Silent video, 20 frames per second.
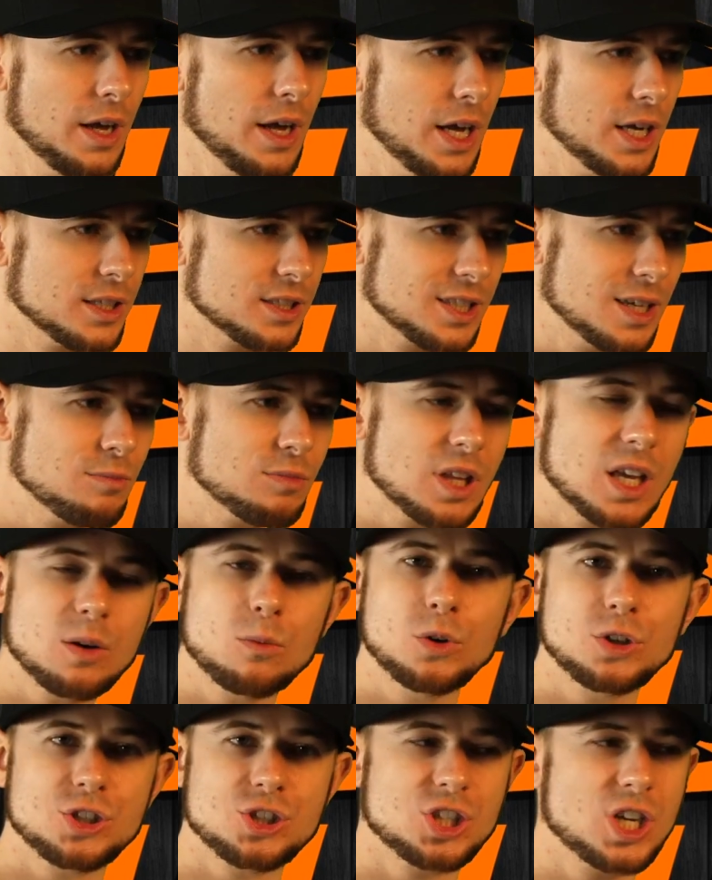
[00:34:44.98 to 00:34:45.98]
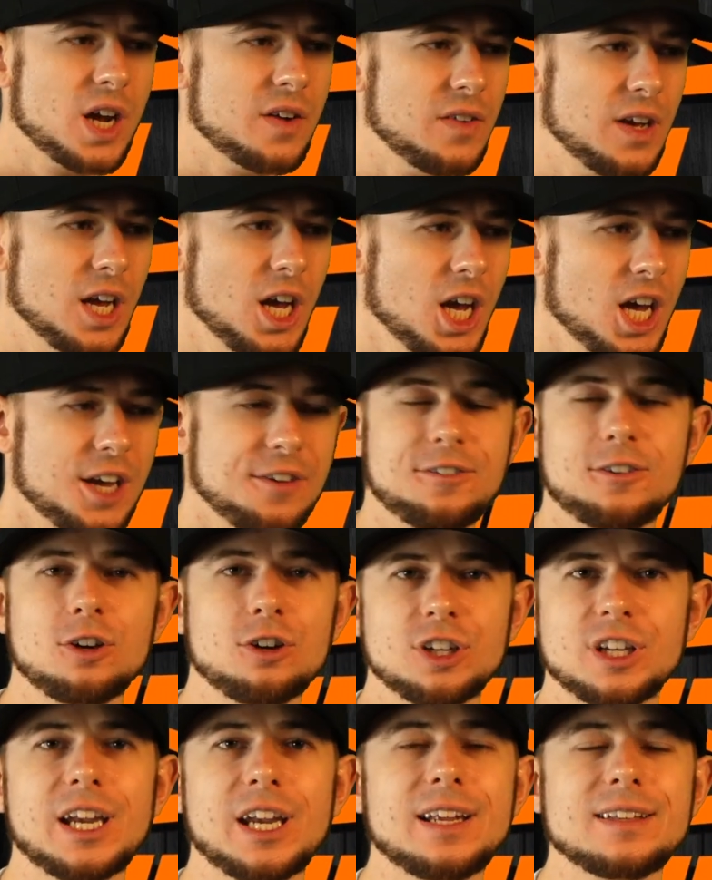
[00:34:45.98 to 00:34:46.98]
Same thing with Chevy. If you're
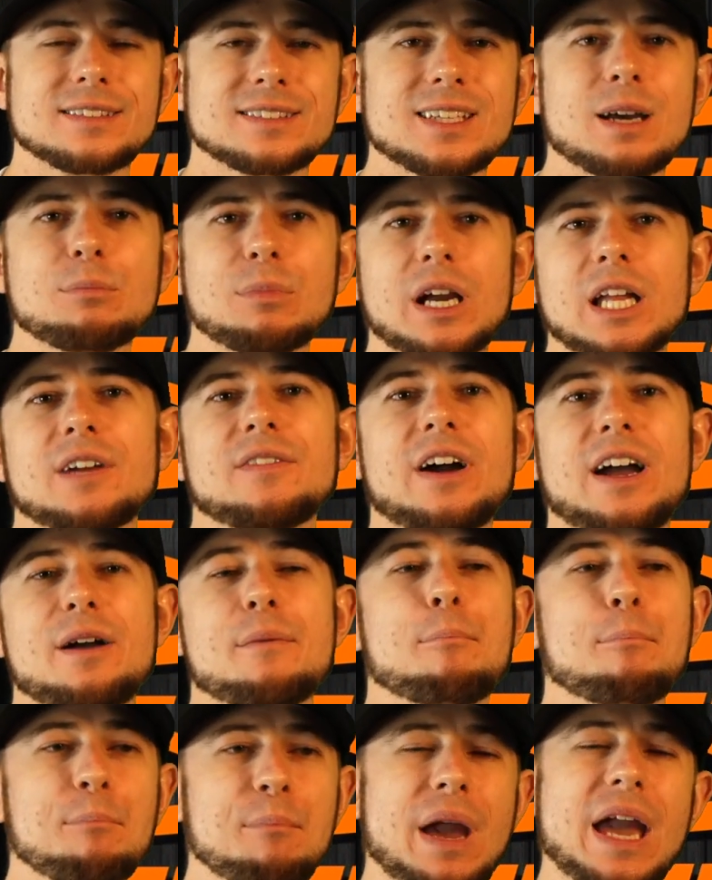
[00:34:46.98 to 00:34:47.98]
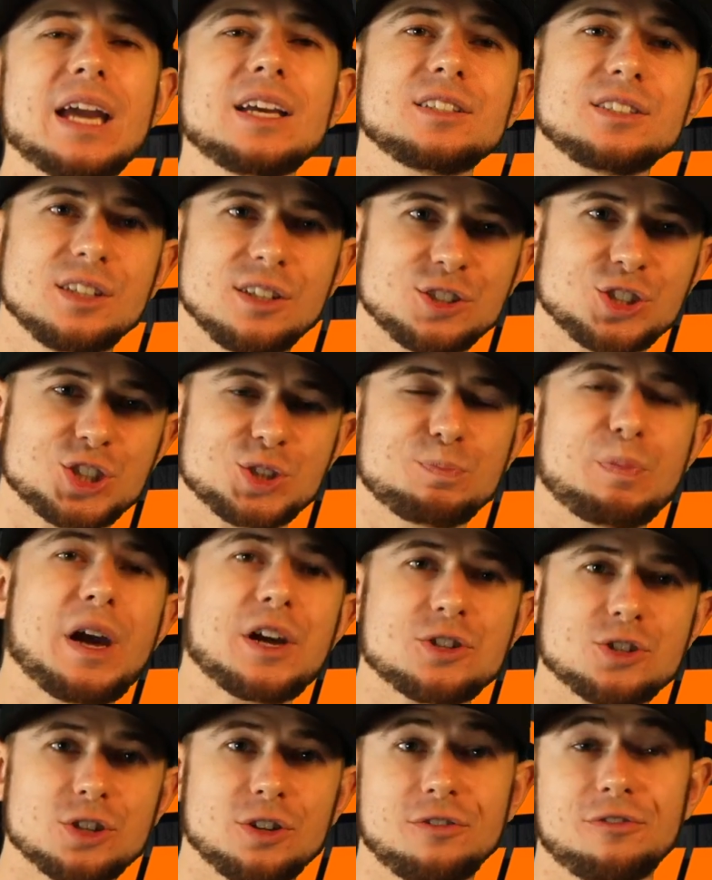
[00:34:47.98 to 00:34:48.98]
getting some kind of an amazing
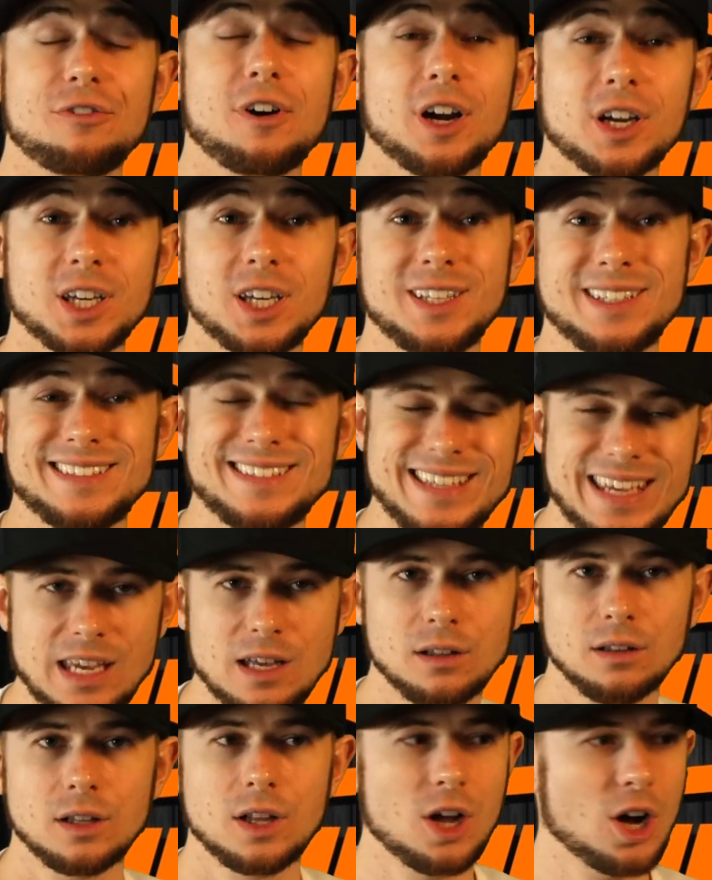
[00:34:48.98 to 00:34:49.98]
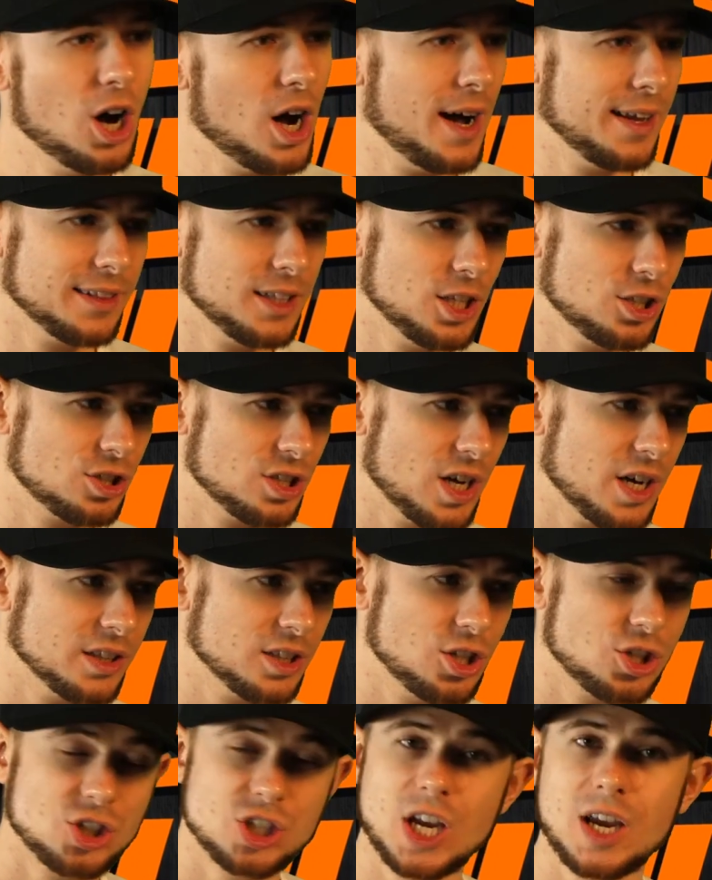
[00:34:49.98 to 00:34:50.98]
special fucking deal on this
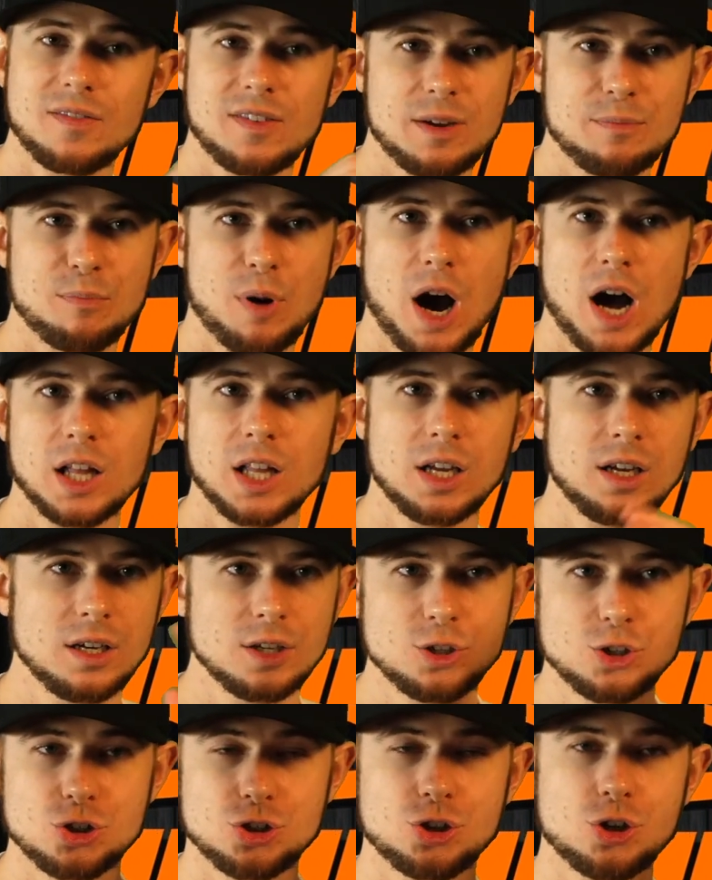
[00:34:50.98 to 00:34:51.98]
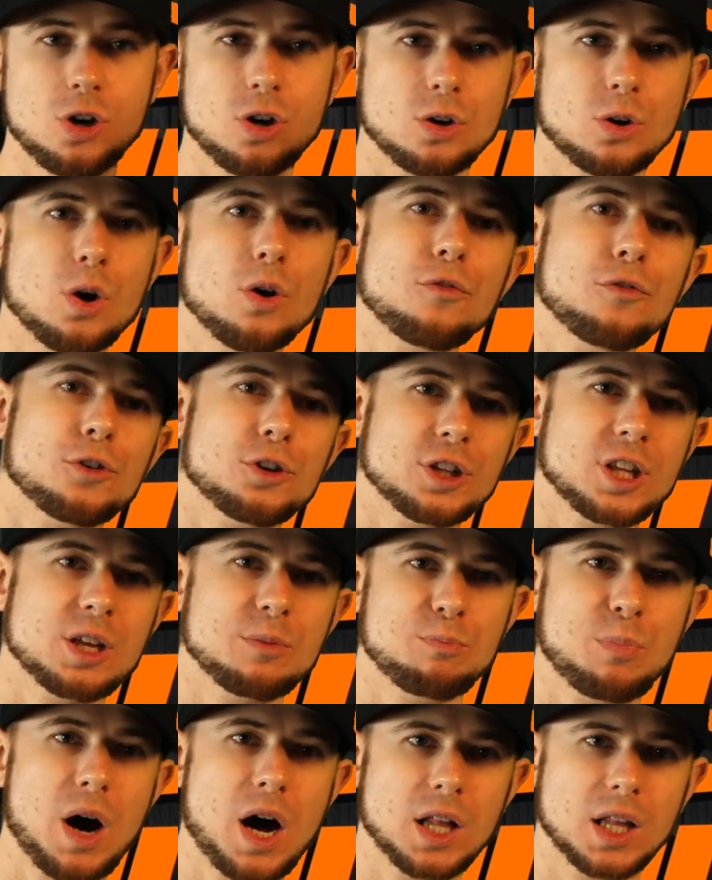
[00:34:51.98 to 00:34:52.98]
Chevy Impala, sure, go for the
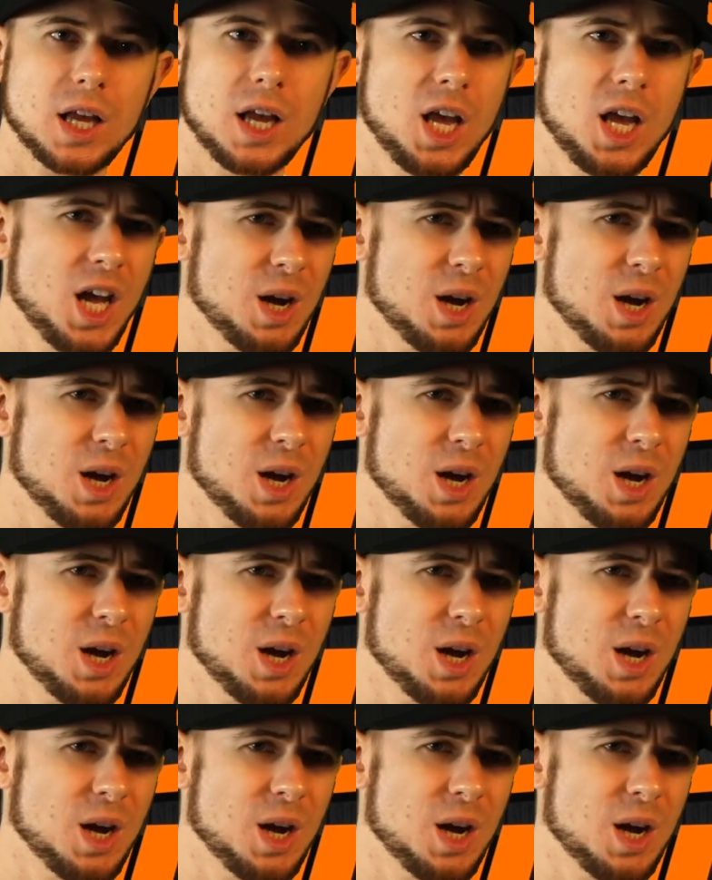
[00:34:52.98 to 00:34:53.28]
Impala.